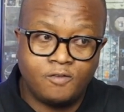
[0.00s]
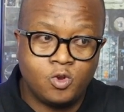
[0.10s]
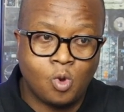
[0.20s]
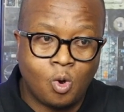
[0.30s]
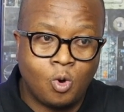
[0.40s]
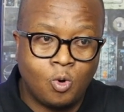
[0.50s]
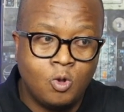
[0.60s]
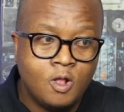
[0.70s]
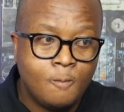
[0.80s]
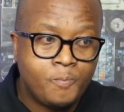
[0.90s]
I don't even
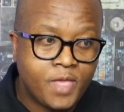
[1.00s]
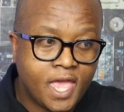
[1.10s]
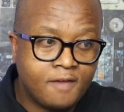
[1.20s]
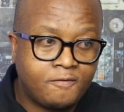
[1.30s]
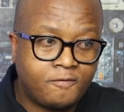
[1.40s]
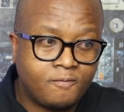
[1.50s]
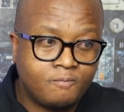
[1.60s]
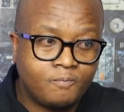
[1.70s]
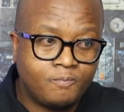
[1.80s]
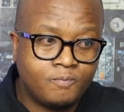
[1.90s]
know
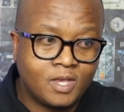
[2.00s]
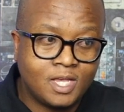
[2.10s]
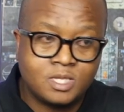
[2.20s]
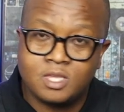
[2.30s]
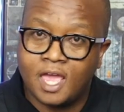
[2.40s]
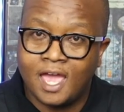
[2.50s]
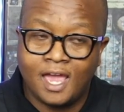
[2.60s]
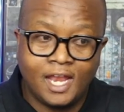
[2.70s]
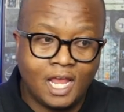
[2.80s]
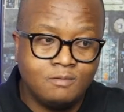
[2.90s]
if it's,
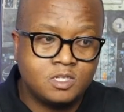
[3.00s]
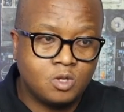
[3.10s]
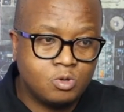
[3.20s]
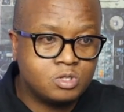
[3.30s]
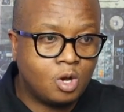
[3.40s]
her name is